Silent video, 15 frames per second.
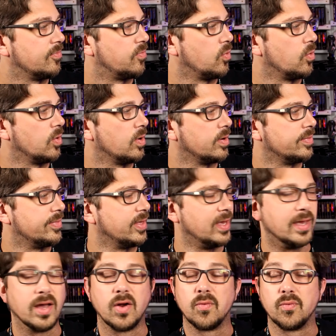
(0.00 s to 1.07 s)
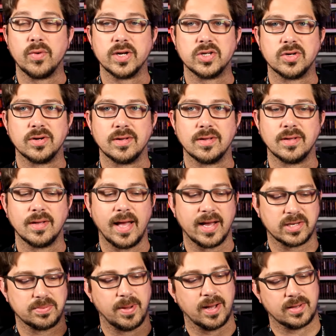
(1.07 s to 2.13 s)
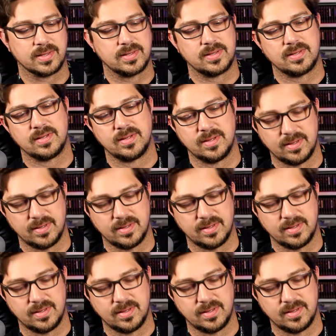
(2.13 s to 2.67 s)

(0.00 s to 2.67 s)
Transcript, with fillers: for the original Xbox.